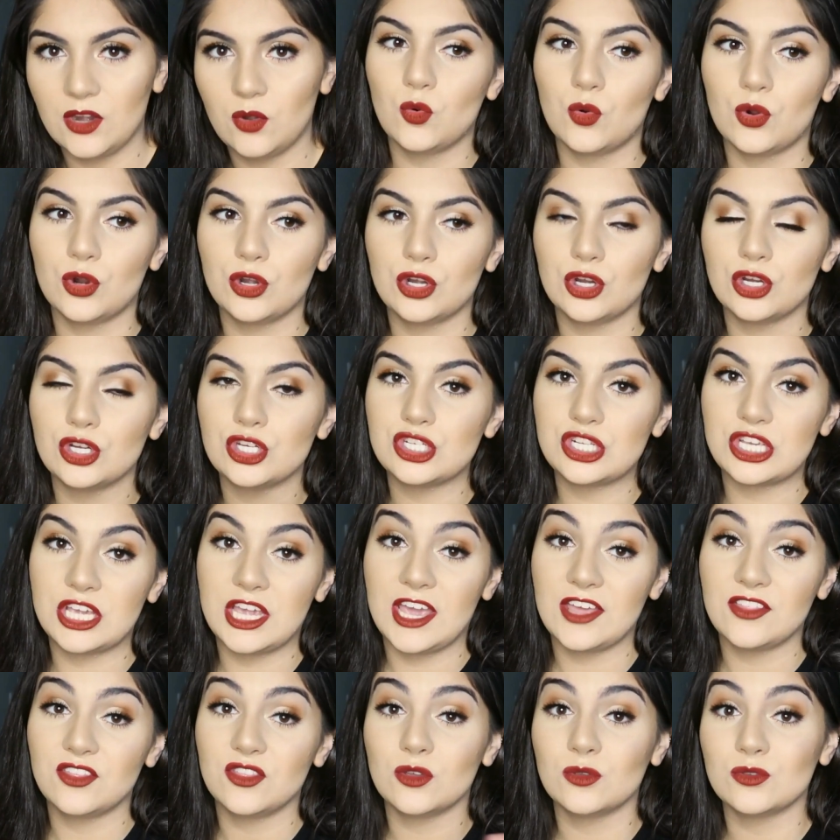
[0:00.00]
in order to
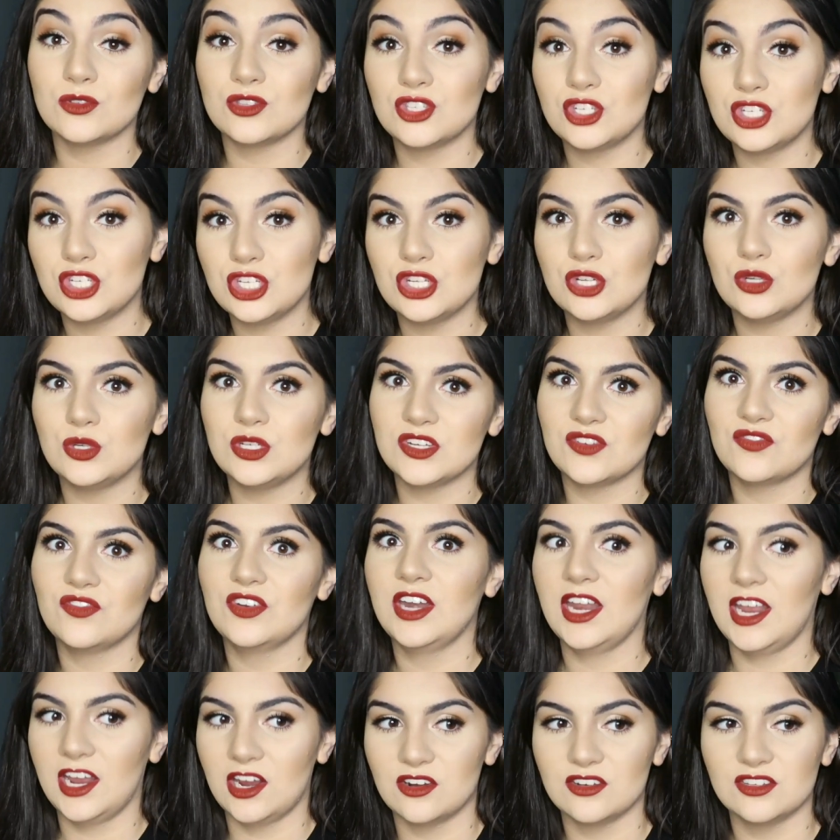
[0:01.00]
get those two
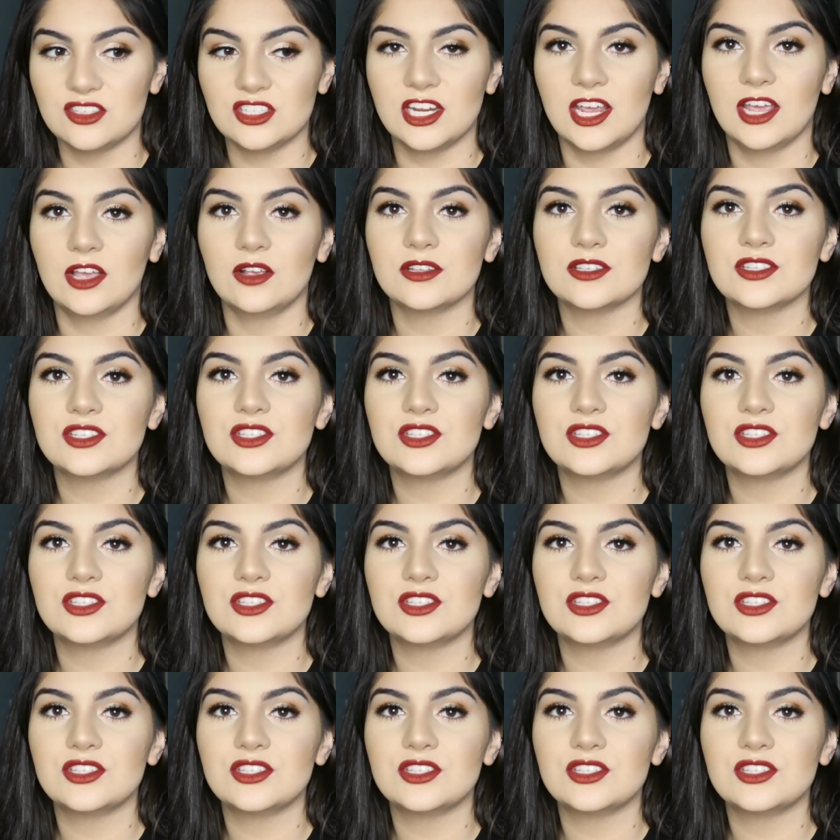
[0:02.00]
different hairstyles.